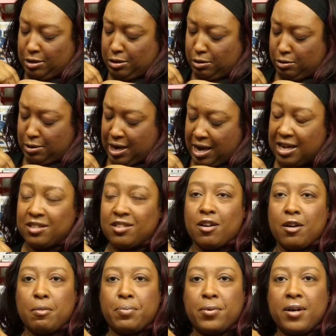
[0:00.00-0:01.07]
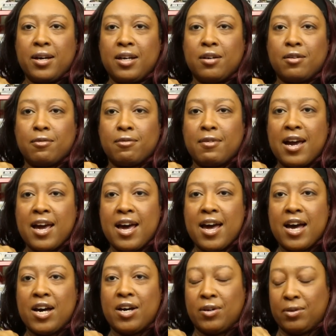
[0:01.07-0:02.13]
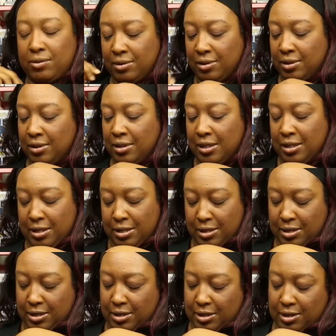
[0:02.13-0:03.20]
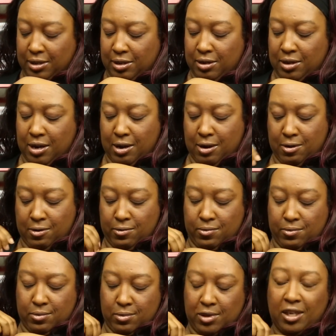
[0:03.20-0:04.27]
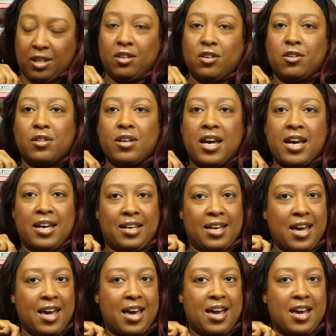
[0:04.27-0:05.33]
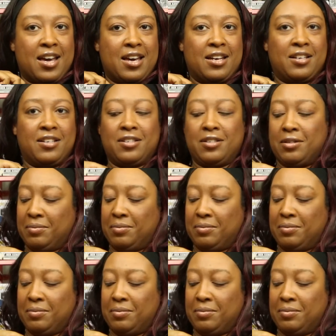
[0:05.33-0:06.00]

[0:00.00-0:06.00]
you guys aren't playing around, you know? And you're like, hey,